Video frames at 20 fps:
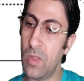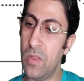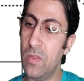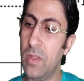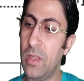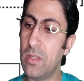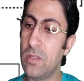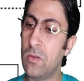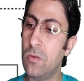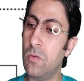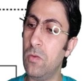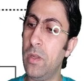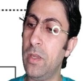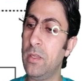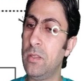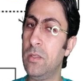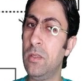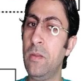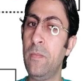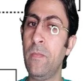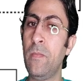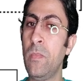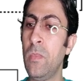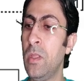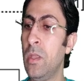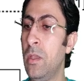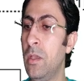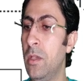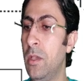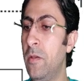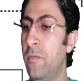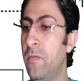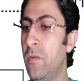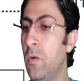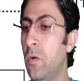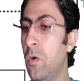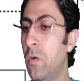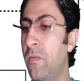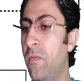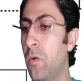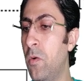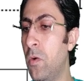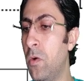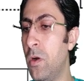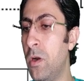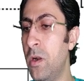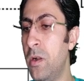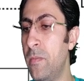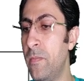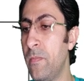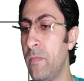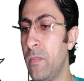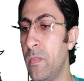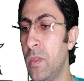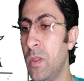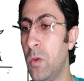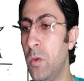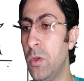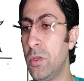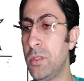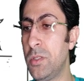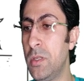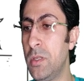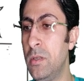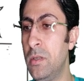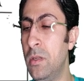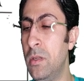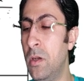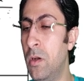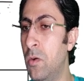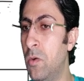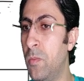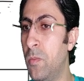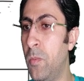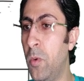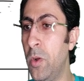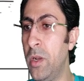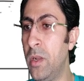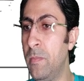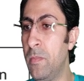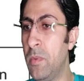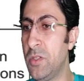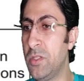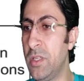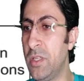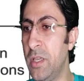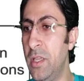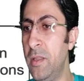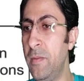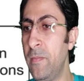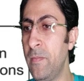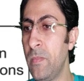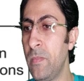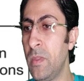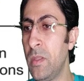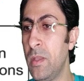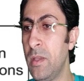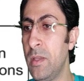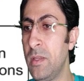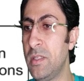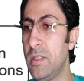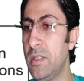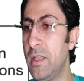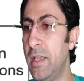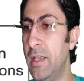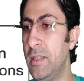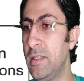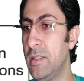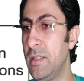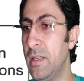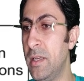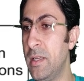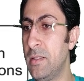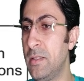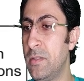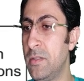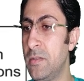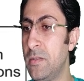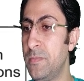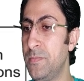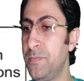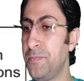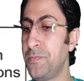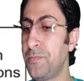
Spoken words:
That's correct. If we go for question or point number C, says that